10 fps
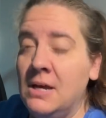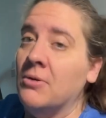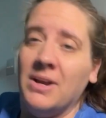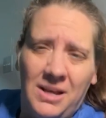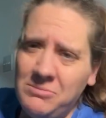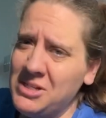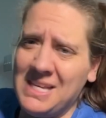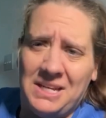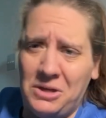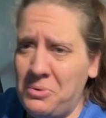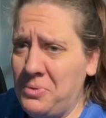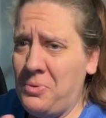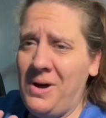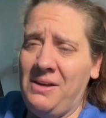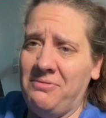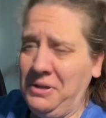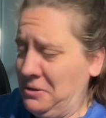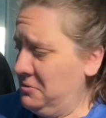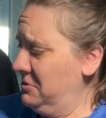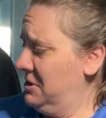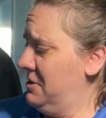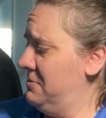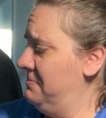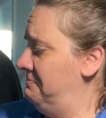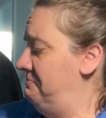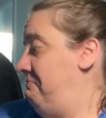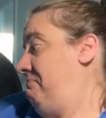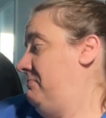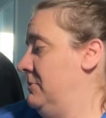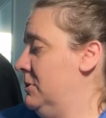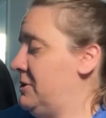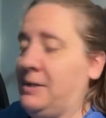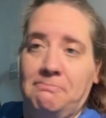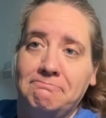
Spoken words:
Right now I'm just kind of going with what I feel, so we'll see.